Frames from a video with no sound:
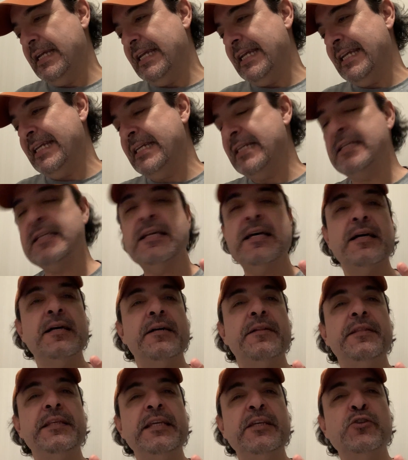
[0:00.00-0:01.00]
in
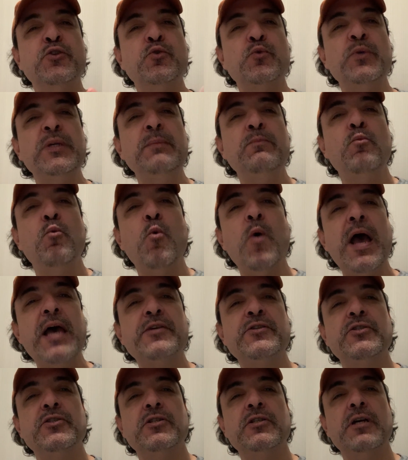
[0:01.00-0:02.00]
the extreme
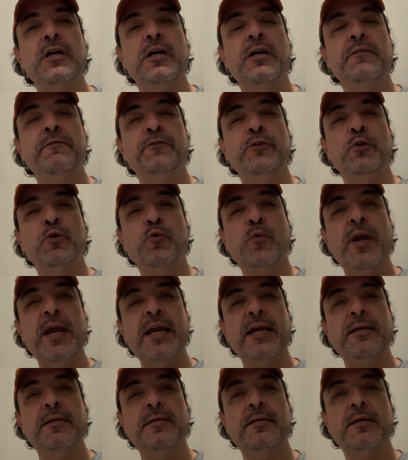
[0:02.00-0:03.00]
west of
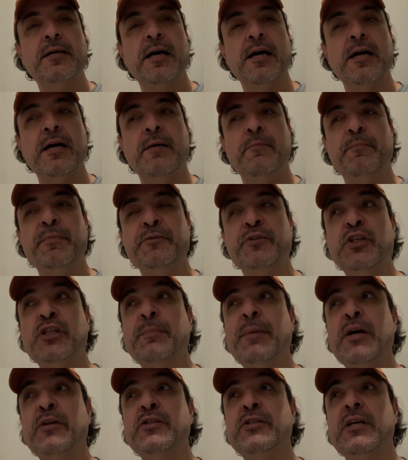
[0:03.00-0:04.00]
Ukraine, but just
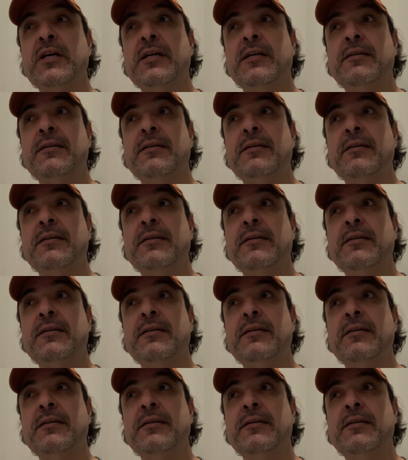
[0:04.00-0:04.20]
about